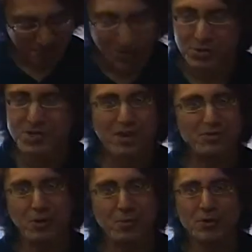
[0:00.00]
Oh, yeah. Because I
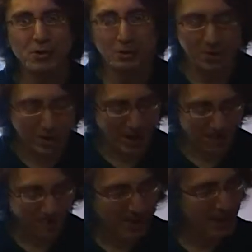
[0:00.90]
have so much going
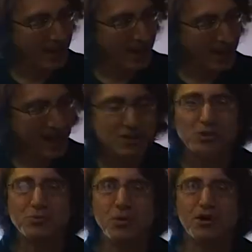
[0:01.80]
on. I
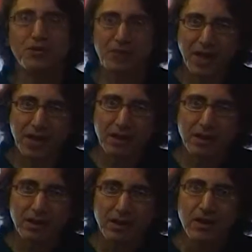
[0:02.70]
just want to
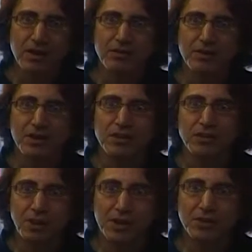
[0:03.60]
thank the
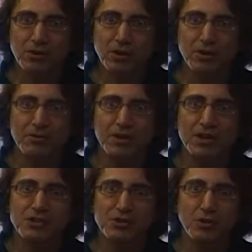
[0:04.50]
director of
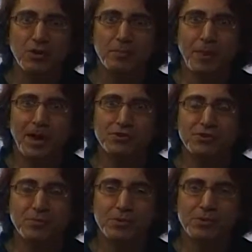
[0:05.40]
the historic
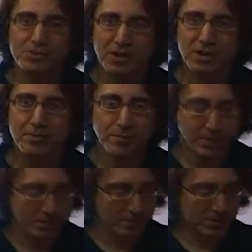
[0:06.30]
Paterson Museum,
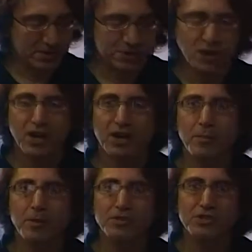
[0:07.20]
uh, Mr.
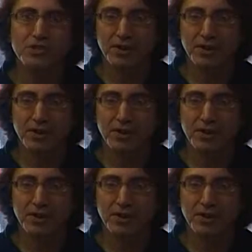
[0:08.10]
Giacomo Di